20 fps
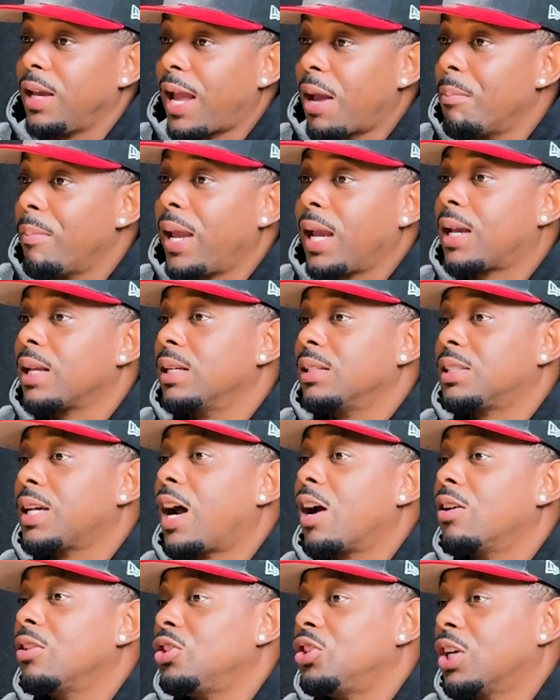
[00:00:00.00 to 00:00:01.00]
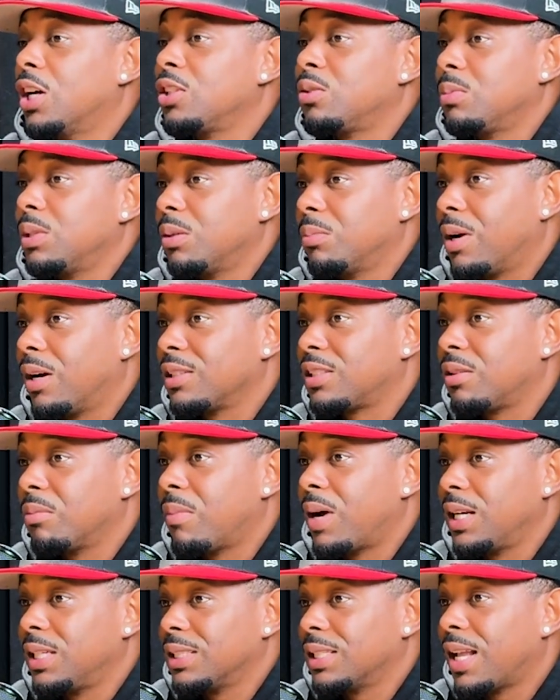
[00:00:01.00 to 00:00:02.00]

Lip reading: and make an entire judgment about somebody's